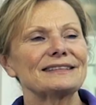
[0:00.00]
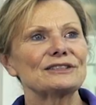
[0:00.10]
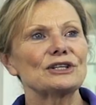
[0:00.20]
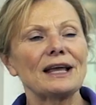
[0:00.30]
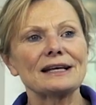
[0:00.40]

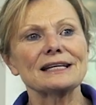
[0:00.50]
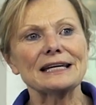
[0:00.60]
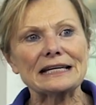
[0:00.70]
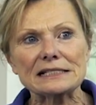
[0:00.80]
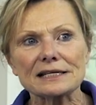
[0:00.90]
she has
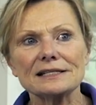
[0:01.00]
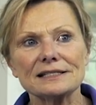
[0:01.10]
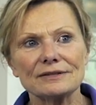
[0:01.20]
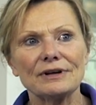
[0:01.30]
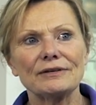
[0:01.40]
an
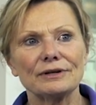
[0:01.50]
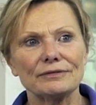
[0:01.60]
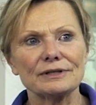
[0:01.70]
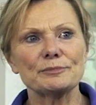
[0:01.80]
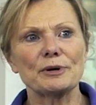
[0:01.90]
extensive level
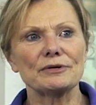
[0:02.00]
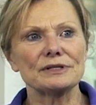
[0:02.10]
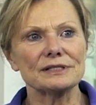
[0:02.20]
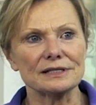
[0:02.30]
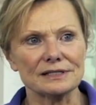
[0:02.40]
of
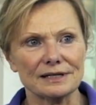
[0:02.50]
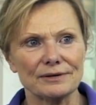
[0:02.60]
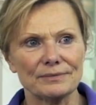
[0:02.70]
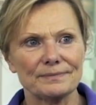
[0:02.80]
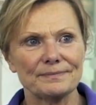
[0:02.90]
experience and
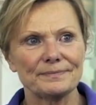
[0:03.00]
skill.